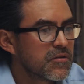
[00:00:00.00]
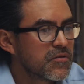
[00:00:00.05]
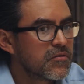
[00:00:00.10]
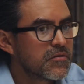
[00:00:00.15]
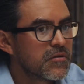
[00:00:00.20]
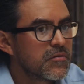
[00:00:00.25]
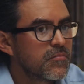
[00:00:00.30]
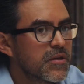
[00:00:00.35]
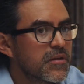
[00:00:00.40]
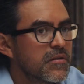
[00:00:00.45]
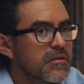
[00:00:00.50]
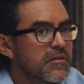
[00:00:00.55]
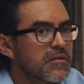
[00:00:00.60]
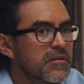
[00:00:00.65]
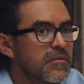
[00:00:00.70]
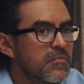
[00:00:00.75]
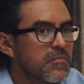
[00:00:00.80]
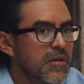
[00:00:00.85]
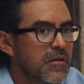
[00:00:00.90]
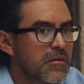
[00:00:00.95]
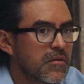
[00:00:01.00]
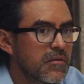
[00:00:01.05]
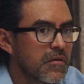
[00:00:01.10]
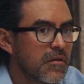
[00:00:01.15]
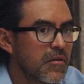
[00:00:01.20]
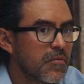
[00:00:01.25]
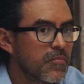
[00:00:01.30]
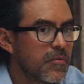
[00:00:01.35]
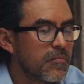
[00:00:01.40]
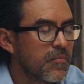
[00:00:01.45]
certain mechanism that can
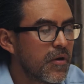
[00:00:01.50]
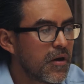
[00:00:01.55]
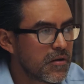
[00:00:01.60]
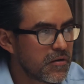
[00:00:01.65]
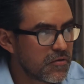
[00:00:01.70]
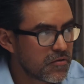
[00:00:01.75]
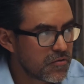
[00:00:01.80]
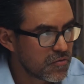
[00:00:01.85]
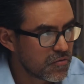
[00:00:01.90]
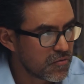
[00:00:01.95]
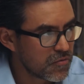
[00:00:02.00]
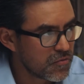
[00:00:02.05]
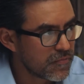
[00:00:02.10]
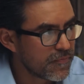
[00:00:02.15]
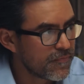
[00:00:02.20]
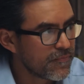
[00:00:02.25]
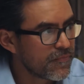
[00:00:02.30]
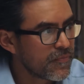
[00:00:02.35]
help the body to